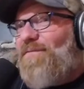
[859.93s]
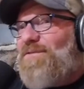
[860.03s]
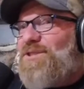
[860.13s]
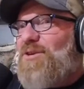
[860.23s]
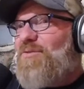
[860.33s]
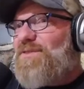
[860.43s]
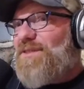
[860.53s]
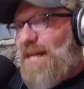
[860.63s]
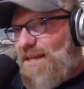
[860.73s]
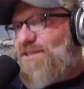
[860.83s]
shoes
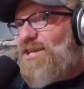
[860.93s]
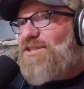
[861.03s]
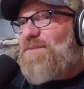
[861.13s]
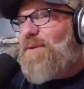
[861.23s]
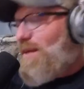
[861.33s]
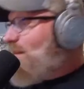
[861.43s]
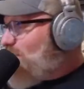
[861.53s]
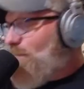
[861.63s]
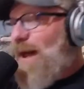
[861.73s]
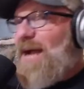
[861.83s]
in JCPenney, clipped
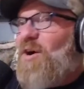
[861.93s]
it back